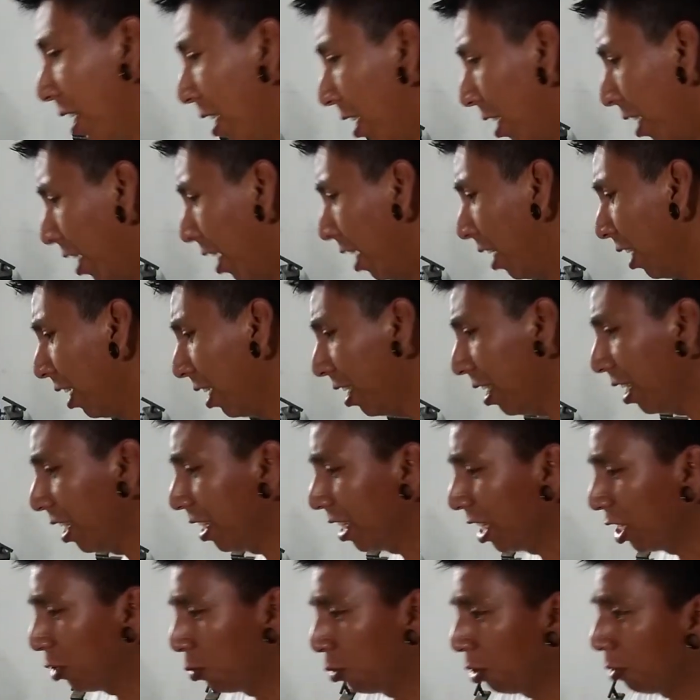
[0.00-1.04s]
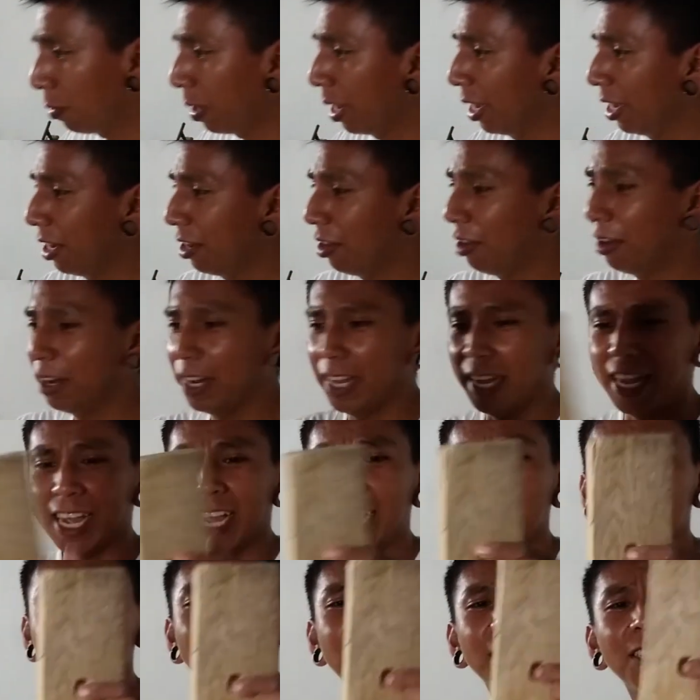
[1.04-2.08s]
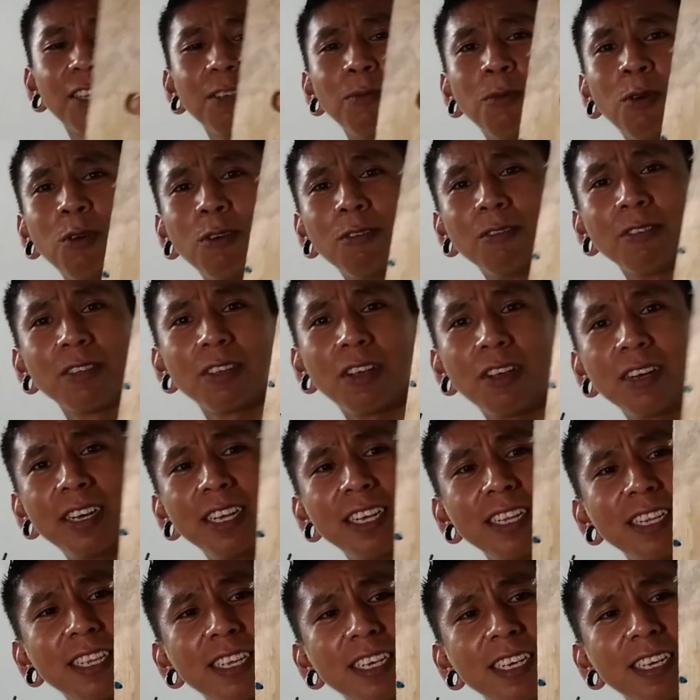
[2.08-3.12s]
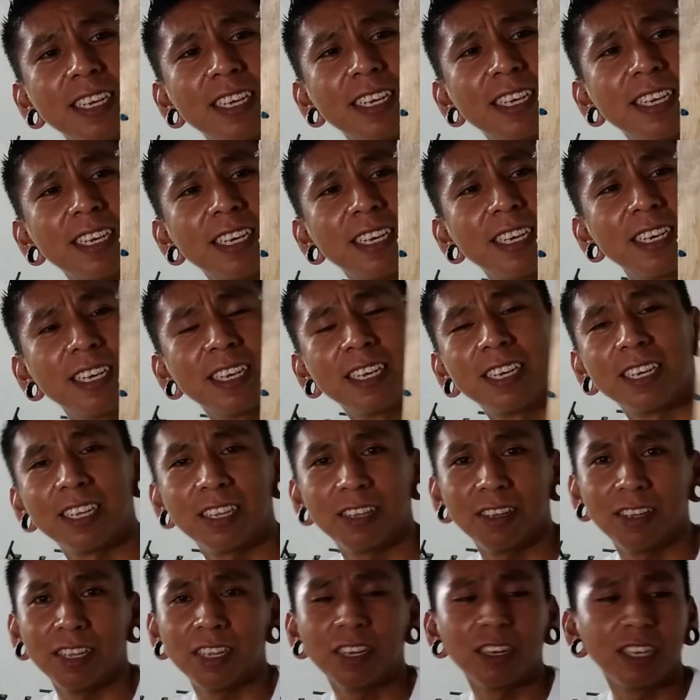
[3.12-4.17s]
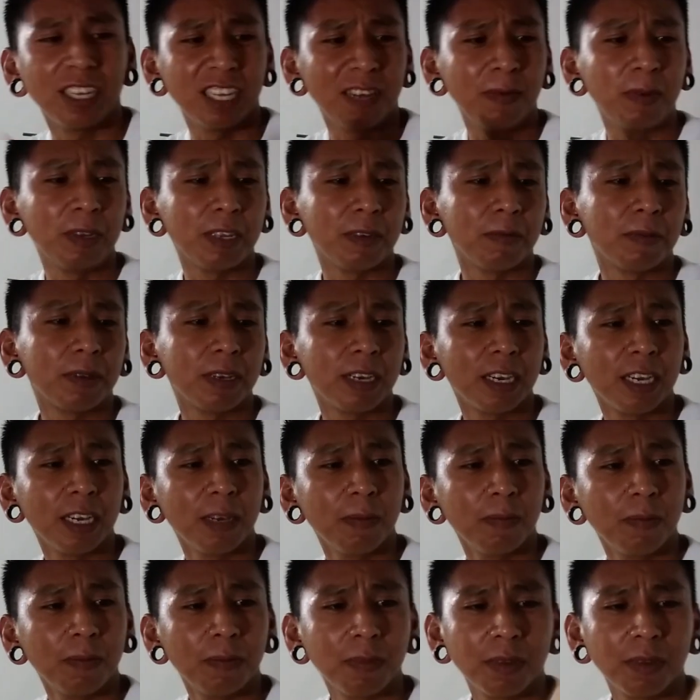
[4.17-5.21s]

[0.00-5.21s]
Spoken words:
And luckily this wood right here already has some holes on it, so it's going to save me some time.